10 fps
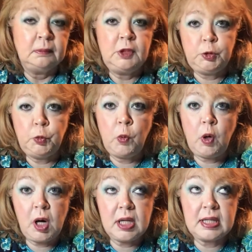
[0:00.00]

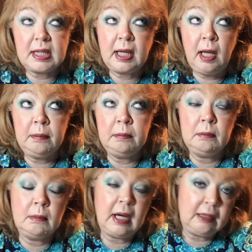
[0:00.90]
towards getting
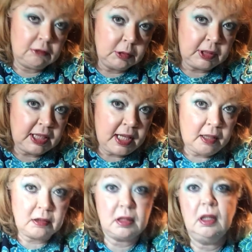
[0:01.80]
my root
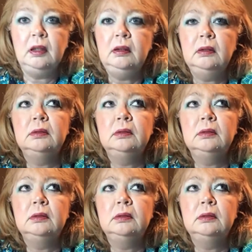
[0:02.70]
canal done,